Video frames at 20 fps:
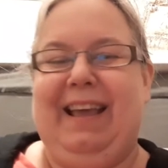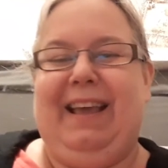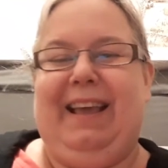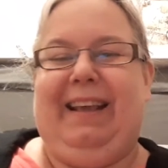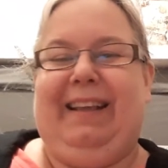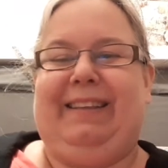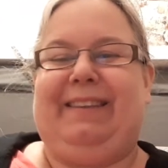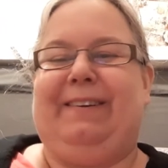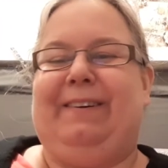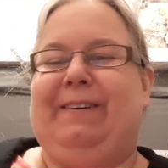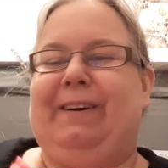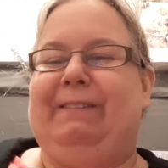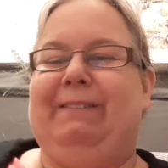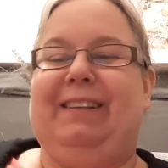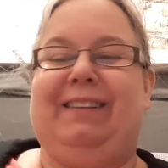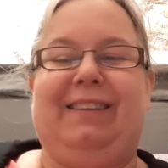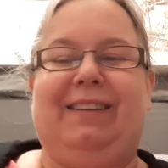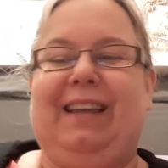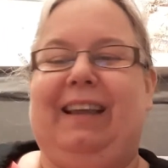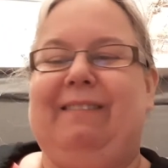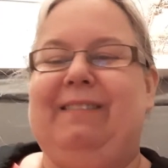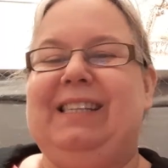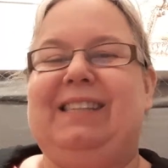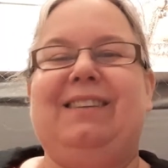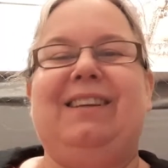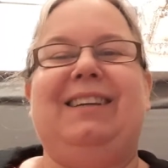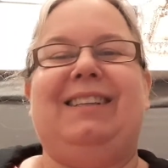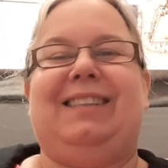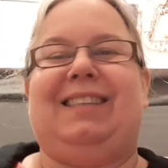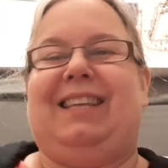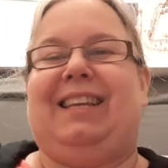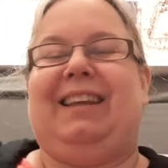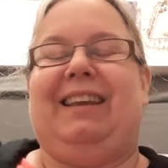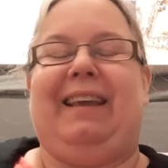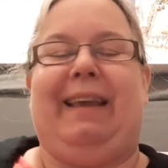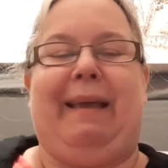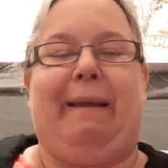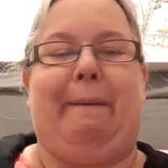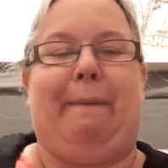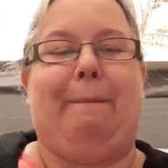So it was good
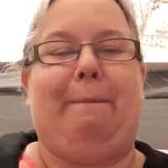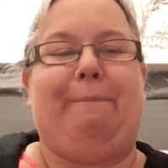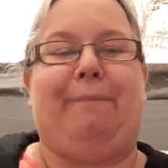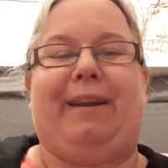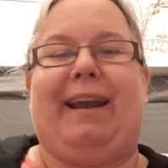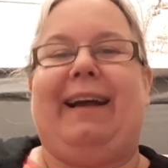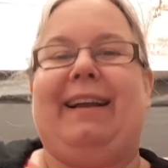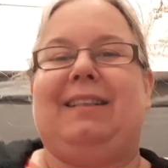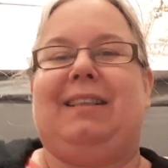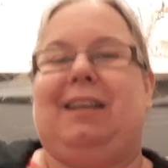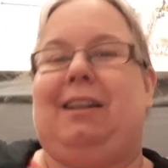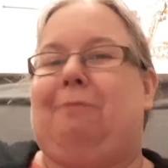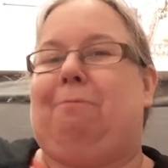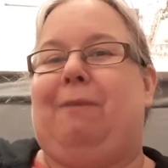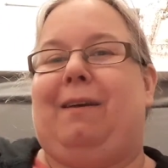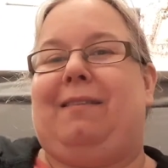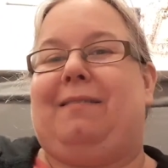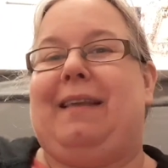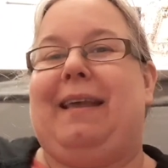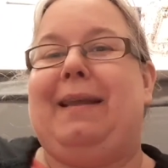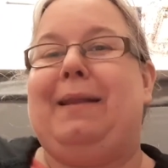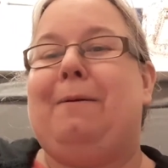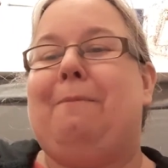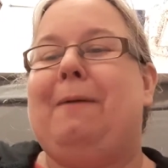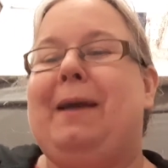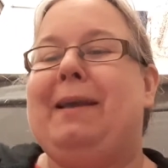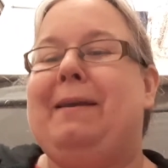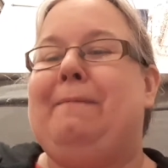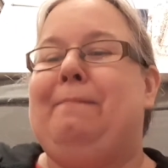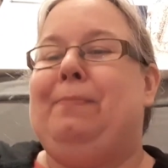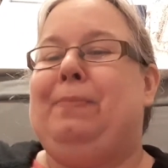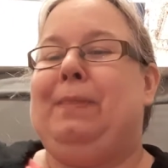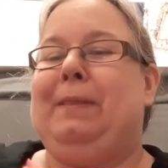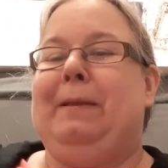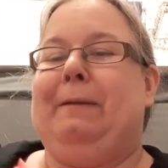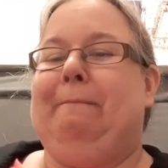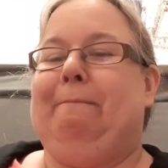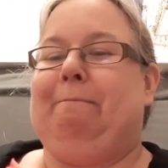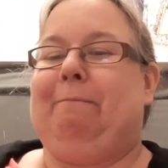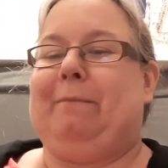to practice with anyway.
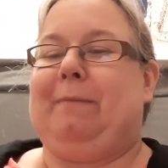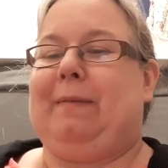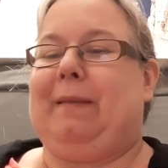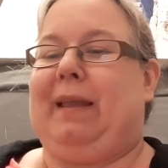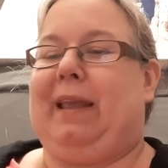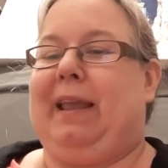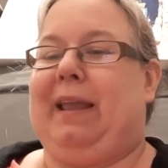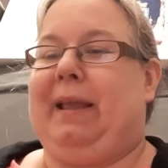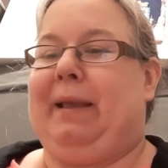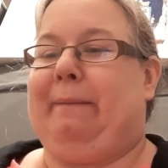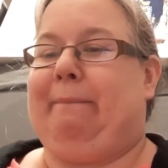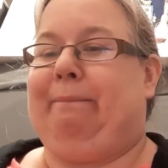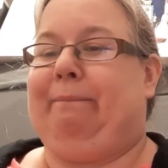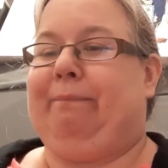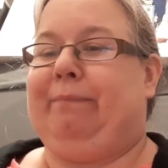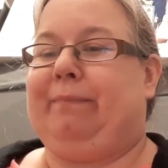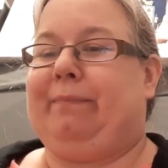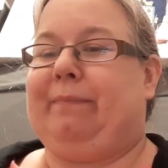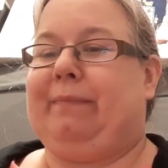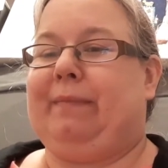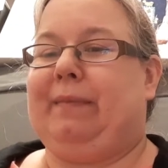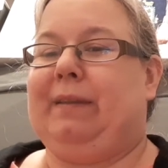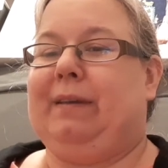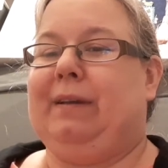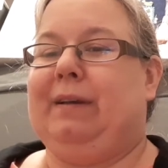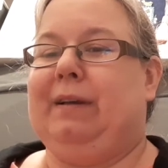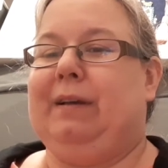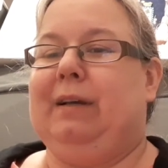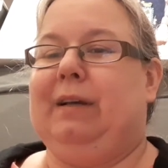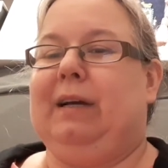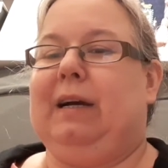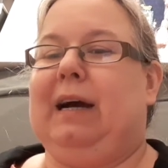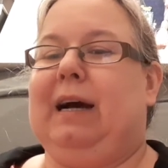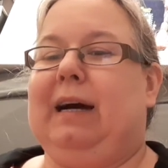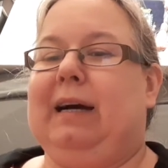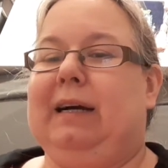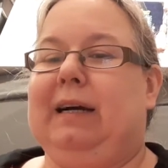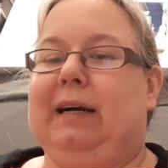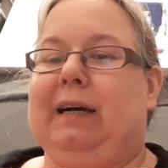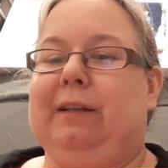And
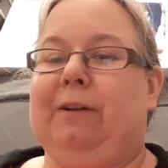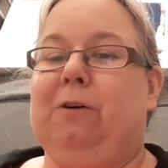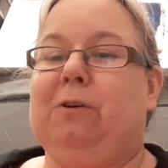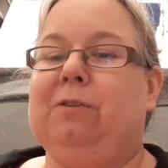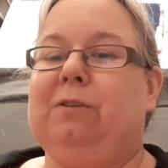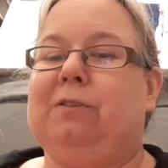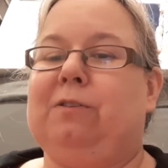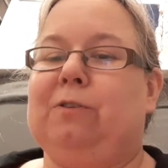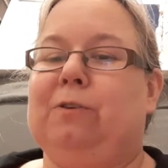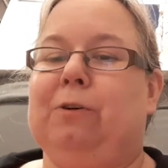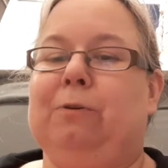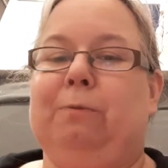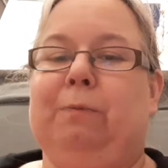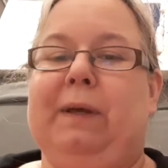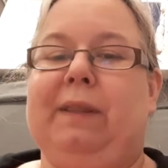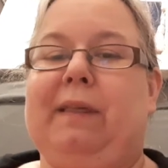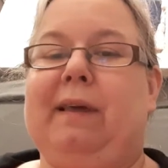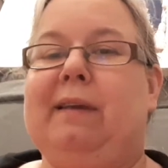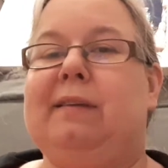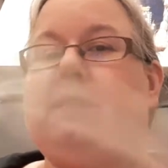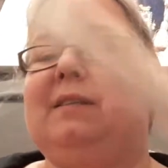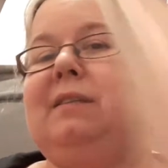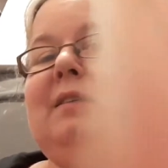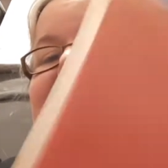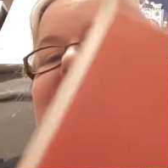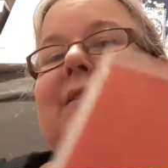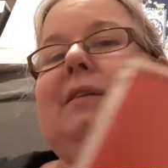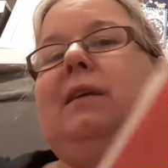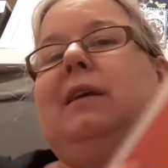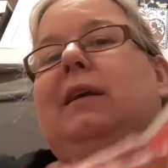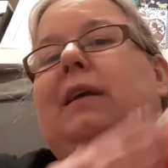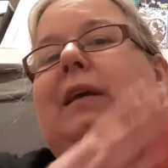also with this,